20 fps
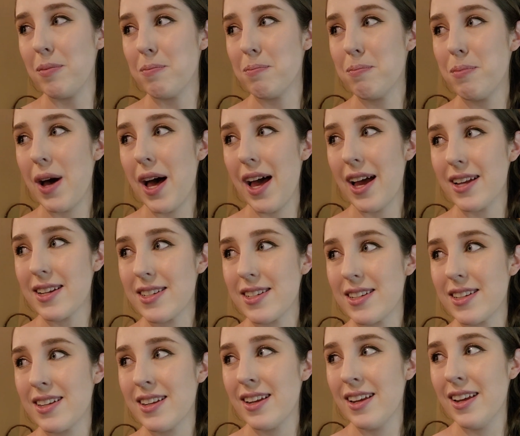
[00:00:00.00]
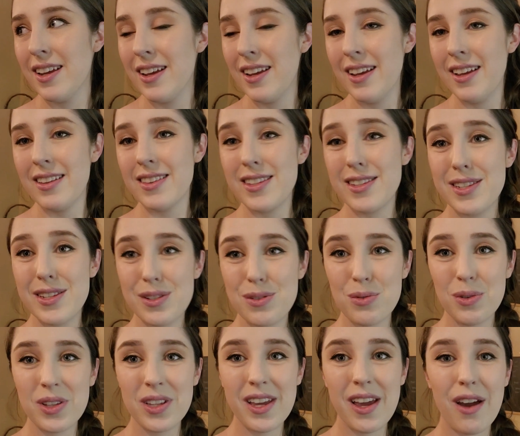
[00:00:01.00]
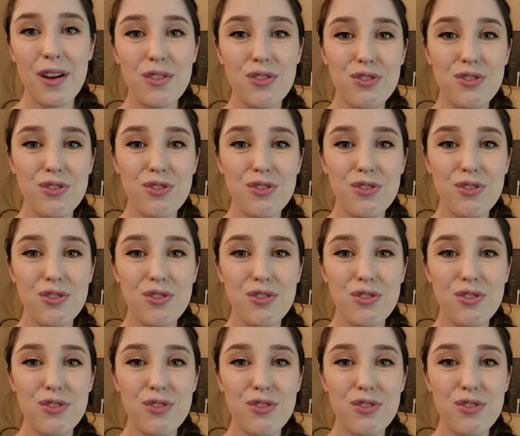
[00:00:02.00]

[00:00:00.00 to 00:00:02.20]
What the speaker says: But this is really our